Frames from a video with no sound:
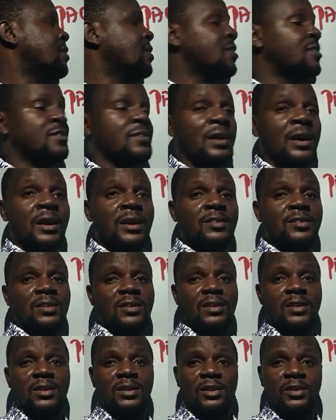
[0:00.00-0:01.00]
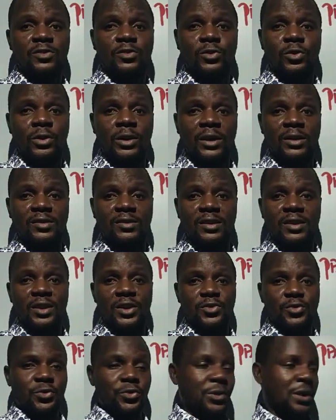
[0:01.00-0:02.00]
are discharged is correct.
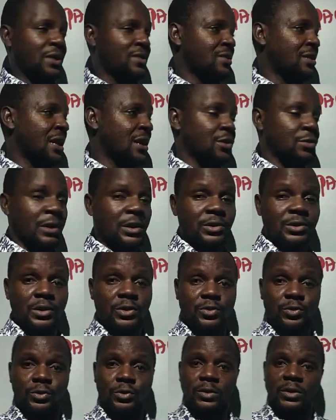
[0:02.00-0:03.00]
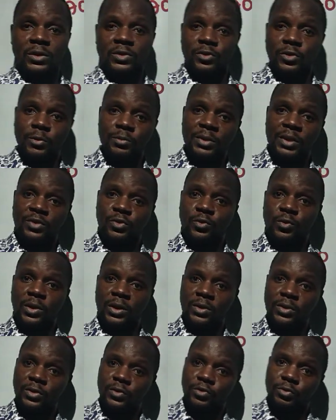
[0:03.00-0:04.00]
So you can see that's why you need to know the subject
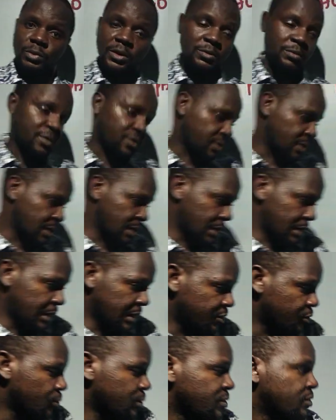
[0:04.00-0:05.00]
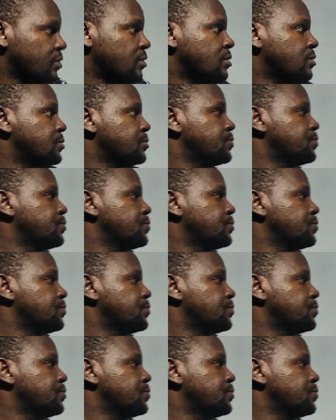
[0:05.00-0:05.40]
well, not to make mistake. Next question.